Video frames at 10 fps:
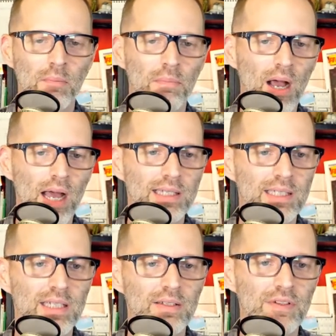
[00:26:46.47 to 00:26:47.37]
but
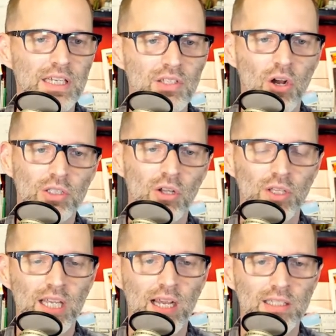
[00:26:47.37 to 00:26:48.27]
TVs aren't the
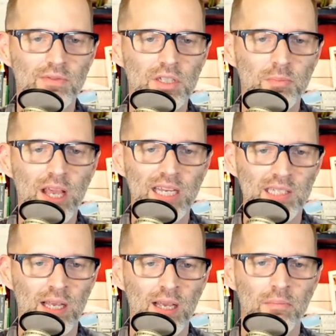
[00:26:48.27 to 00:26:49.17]
only kinds of
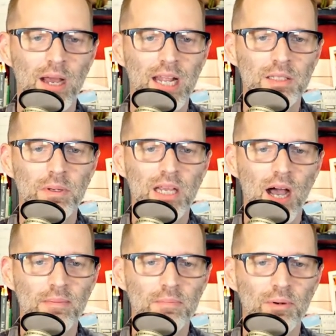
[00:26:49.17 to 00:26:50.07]
displays. My next big
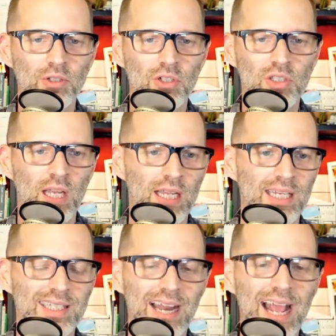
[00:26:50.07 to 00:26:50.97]
hobby purchase is an